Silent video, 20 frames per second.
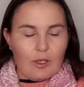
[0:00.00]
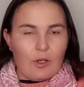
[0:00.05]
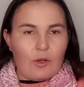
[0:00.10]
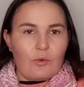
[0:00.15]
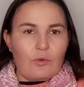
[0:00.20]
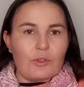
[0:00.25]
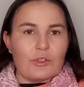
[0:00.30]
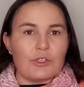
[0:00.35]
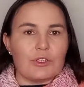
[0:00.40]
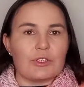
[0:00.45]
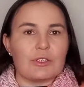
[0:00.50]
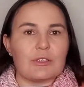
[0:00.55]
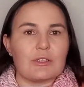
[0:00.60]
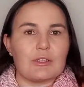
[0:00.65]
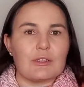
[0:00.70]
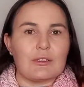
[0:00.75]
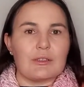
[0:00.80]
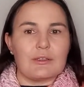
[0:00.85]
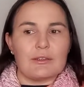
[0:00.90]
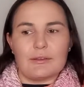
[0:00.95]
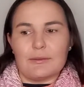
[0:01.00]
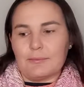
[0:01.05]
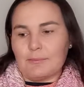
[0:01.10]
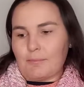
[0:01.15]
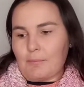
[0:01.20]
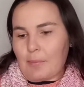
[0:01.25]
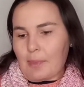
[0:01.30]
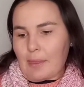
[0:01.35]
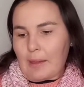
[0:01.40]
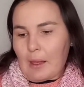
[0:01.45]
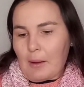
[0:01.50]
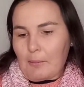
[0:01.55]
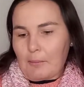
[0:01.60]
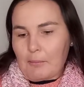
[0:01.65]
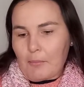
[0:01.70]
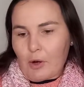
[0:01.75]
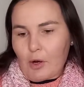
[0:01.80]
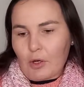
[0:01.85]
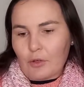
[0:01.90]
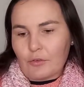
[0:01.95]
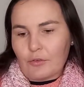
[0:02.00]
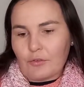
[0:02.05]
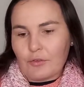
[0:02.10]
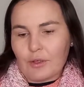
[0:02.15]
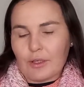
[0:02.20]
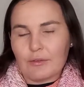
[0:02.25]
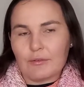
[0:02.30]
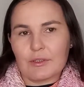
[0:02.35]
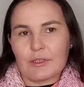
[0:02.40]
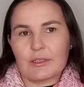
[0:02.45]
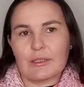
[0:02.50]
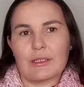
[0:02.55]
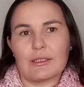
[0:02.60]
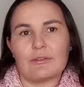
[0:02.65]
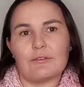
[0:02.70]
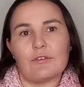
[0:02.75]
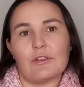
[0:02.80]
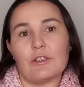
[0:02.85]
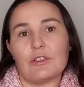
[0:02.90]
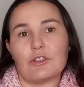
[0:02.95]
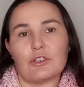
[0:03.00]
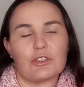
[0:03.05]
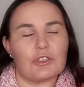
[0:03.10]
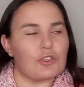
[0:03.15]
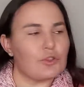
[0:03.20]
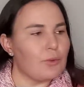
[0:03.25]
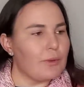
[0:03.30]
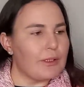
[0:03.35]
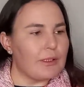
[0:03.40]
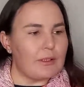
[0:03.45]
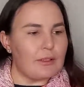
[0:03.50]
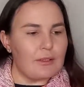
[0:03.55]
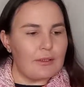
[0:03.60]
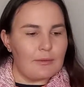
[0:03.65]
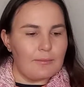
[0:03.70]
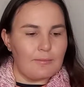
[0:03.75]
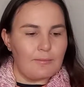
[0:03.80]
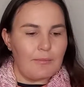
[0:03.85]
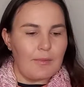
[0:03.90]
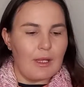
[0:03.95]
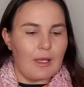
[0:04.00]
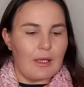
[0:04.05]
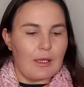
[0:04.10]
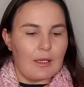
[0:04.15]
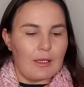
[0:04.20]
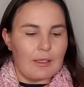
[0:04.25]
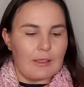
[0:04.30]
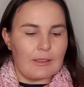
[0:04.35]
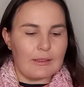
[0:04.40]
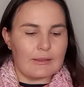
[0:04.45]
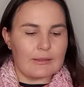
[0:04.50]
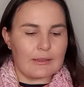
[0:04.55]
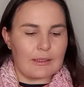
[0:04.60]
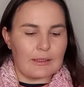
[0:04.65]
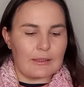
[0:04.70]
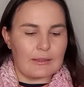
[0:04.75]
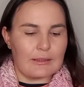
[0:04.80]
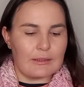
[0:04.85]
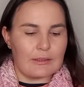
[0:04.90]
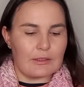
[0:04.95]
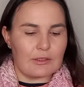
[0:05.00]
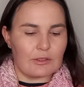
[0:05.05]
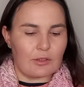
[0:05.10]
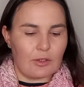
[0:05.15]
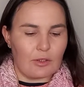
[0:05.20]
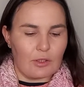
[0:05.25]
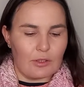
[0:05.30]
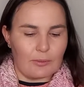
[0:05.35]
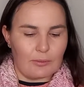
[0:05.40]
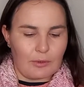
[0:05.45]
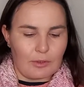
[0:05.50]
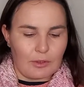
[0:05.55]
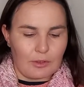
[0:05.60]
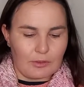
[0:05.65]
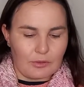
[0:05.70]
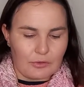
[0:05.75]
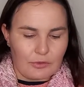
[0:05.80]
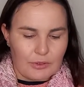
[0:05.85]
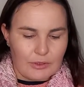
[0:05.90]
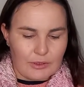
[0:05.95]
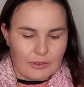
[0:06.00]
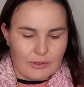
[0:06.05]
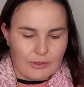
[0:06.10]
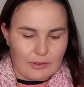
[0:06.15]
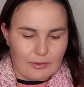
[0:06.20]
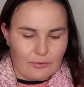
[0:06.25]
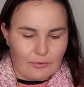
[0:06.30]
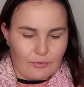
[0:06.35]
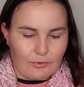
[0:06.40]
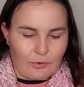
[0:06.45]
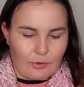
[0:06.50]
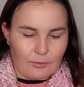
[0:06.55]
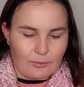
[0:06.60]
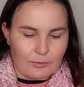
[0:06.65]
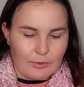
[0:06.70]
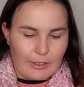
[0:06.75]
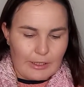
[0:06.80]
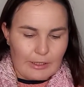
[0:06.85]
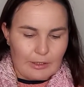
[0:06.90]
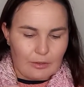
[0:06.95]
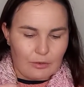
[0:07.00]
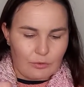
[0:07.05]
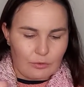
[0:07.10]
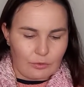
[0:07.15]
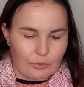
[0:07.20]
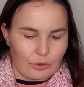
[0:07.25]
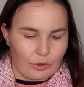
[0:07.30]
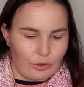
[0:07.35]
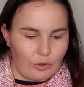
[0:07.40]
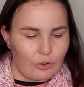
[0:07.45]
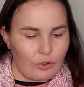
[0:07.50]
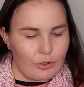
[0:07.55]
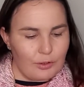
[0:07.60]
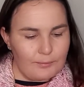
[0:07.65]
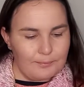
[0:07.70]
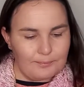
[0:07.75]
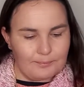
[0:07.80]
which is my favorite adventure sweater. It's a design by Tristan from Dragonheart Yarn,